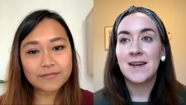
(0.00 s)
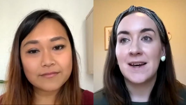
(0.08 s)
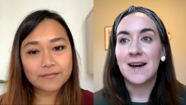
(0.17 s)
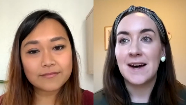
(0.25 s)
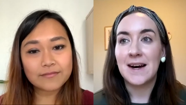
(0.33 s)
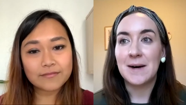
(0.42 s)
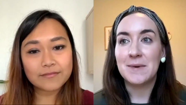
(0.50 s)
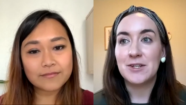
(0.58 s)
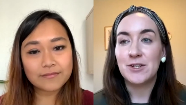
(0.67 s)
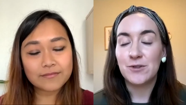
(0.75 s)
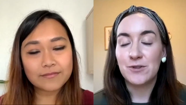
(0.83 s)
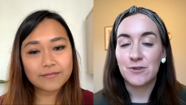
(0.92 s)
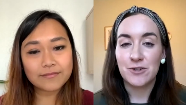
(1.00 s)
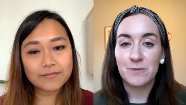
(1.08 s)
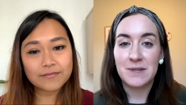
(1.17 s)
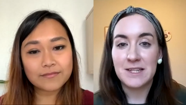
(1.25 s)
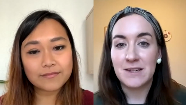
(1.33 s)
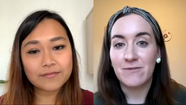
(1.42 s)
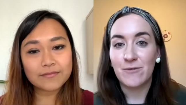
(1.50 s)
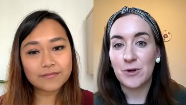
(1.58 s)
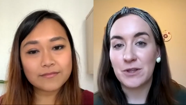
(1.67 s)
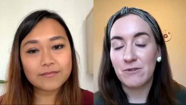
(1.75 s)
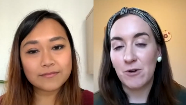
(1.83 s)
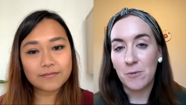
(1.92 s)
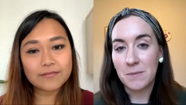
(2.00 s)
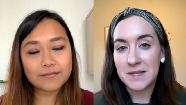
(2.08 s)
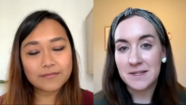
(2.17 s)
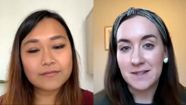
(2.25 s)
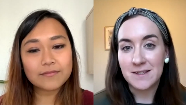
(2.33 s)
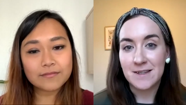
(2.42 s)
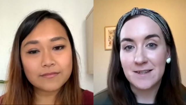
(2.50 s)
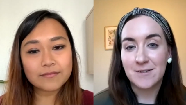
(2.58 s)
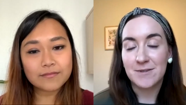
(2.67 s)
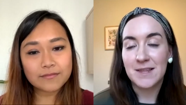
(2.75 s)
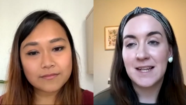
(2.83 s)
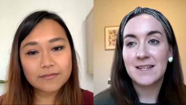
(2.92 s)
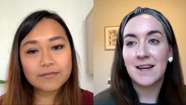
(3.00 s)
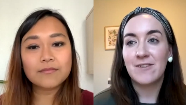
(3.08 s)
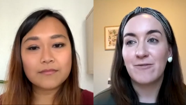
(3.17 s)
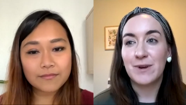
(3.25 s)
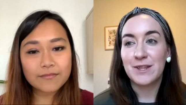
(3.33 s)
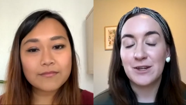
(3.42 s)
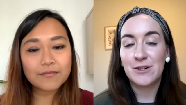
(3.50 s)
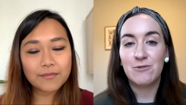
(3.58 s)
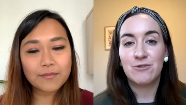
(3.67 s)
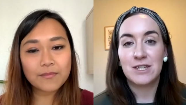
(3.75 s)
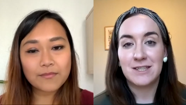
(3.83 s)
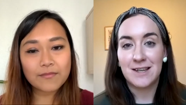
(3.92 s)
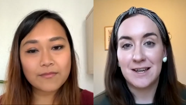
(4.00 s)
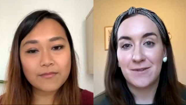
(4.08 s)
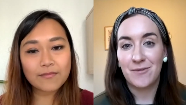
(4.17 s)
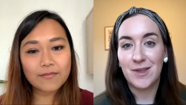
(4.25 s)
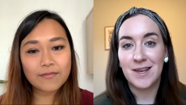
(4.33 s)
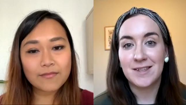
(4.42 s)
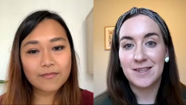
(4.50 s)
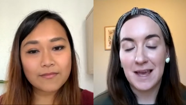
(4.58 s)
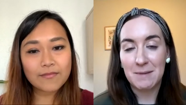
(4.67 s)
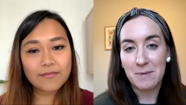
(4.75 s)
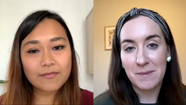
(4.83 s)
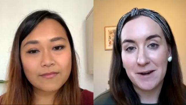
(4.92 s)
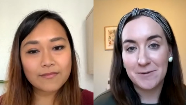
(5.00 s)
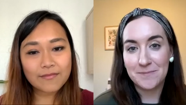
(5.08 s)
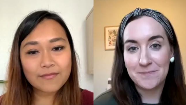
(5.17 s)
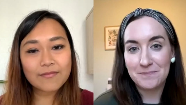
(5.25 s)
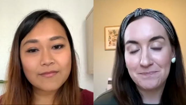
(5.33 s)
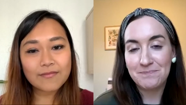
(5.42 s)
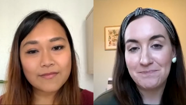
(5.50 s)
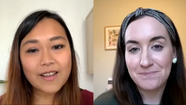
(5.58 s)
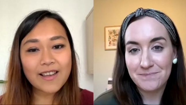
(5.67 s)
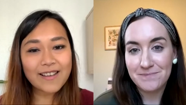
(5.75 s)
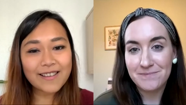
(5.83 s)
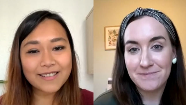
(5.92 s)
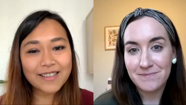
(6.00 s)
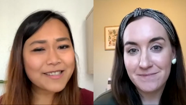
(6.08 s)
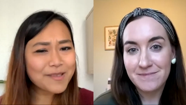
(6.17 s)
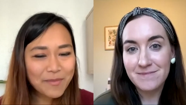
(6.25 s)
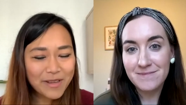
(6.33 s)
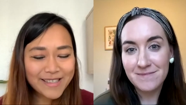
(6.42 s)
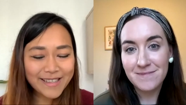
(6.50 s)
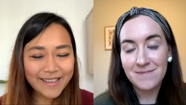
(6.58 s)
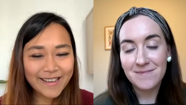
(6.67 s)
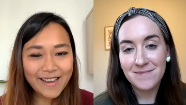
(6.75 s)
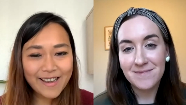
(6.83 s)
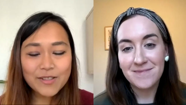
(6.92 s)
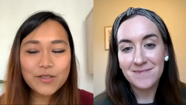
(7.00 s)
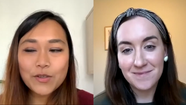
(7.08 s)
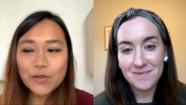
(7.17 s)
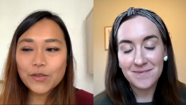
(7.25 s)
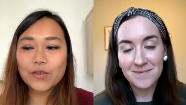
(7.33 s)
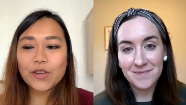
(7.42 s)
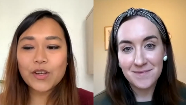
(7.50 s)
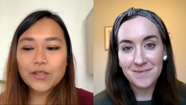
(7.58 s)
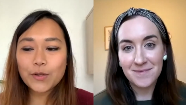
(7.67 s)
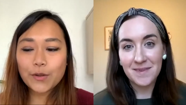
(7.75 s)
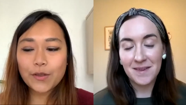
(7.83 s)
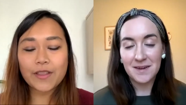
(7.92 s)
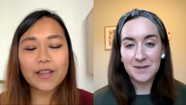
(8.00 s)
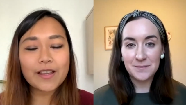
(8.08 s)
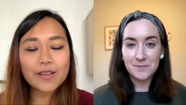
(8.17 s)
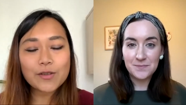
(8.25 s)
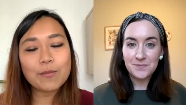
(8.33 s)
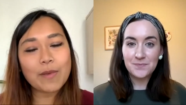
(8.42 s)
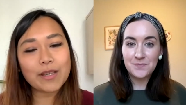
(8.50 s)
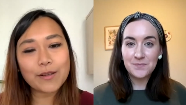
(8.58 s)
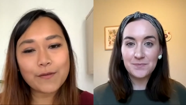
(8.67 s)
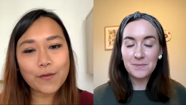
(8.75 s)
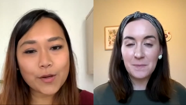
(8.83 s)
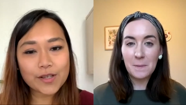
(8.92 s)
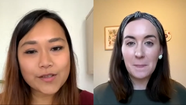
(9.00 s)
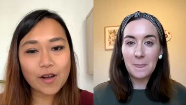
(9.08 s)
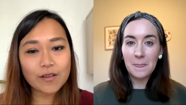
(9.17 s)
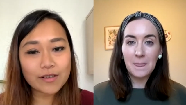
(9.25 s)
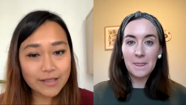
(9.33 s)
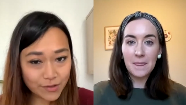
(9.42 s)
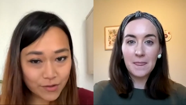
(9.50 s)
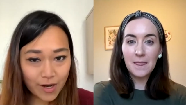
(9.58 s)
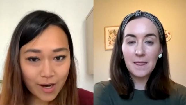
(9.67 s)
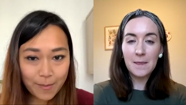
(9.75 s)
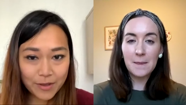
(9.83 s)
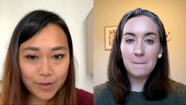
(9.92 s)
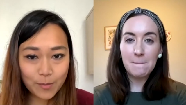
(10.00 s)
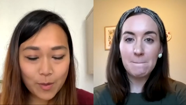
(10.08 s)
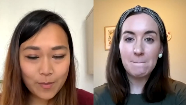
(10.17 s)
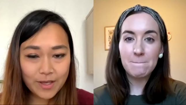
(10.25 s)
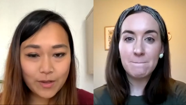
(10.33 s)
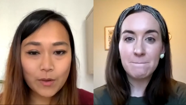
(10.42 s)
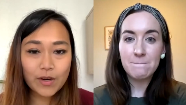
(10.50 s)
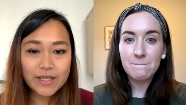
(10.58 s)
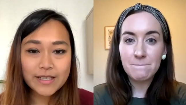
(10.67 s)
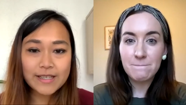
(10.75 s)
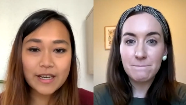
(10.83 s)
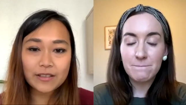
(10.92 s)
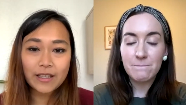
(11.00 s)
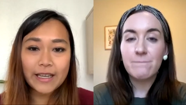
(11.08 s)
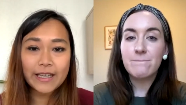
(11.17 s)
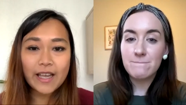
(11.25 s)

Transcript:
Speaker 1: um, do social media for their own businesses. So that's kind of where the coaching side of things came about.
Speaker 2: Yeah, that's amazing. Do you do you think that you mainly focus on Instagram at the moment, or is there like